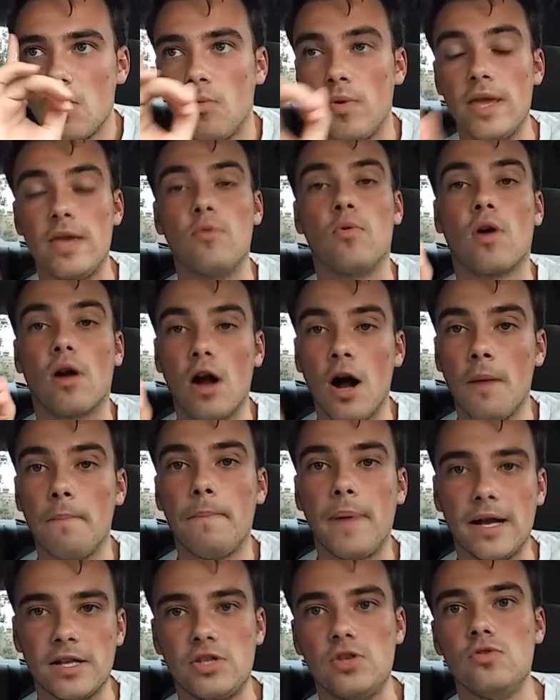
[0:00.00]
we were
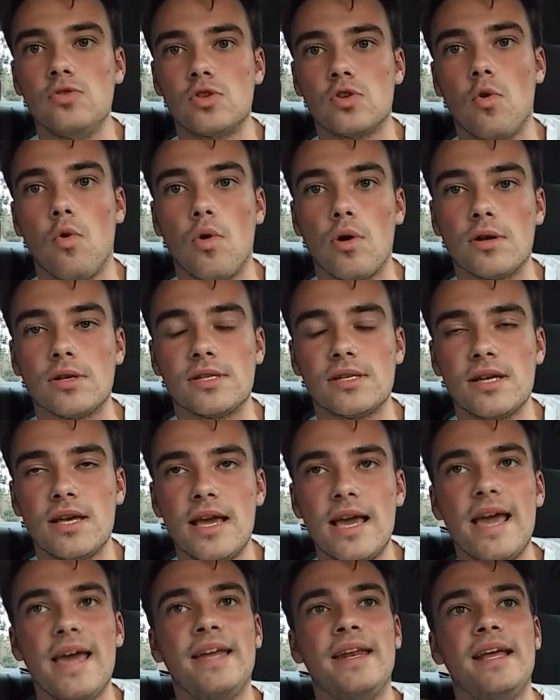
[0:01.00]
up by two scores
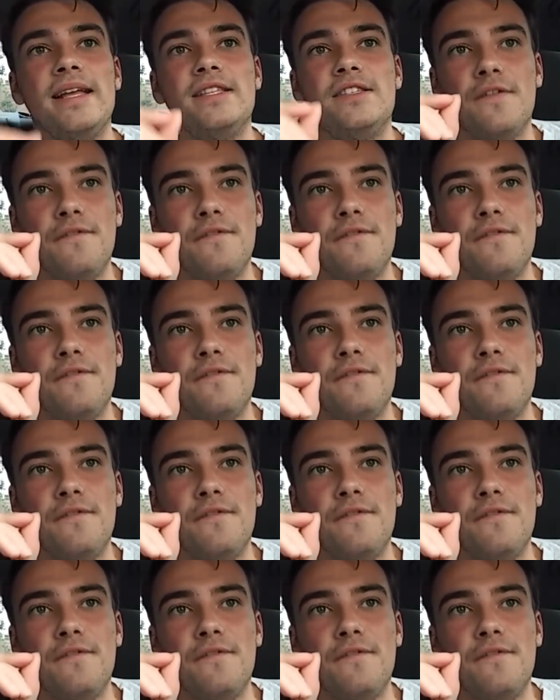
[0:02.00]
in a